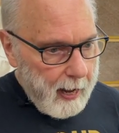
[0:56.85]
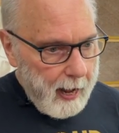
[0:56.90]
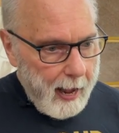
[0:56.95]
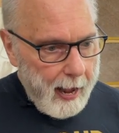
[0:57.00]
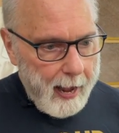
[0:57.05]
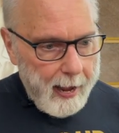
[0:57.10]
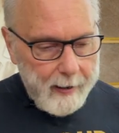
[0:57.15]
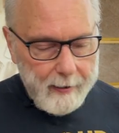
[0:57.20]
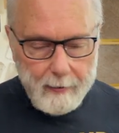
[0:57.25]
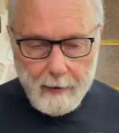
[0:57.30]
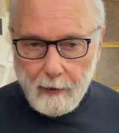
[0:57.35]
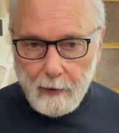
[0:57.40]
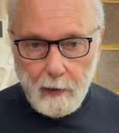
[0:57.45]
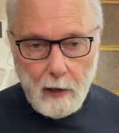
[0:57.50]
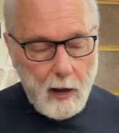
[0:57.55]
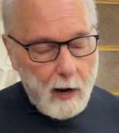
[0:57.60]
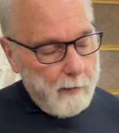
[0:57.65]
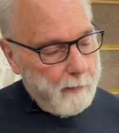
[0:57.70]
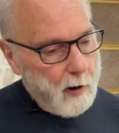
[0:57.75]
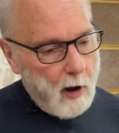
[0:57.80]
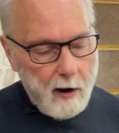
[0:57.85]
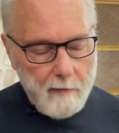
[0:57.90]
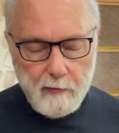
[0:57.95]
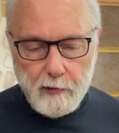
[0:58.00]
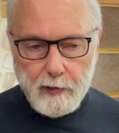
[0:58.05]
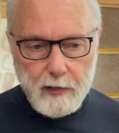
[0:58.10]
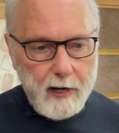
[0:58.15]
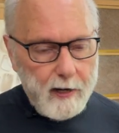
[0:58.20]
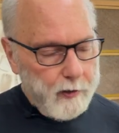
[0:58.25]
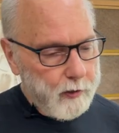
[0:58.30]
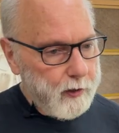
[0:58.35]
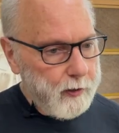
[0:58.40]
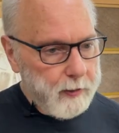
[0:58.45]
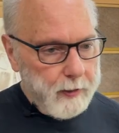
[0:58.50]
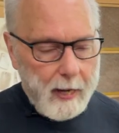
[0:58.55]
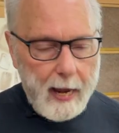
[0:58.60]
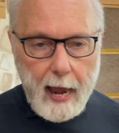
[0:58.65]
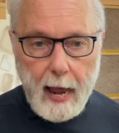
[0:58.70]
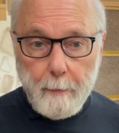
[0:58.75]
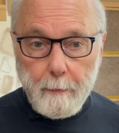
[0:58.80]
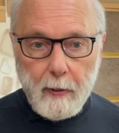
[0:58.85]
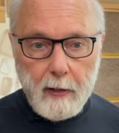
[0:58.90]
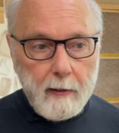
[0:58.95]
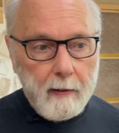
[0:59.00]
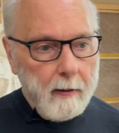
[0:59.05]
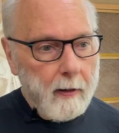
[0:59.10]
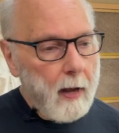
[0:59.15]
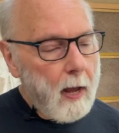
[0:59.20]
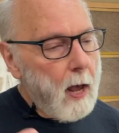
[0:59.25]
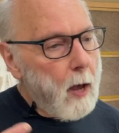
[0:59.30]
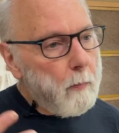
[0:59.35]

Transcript: And a lot of conversations happen,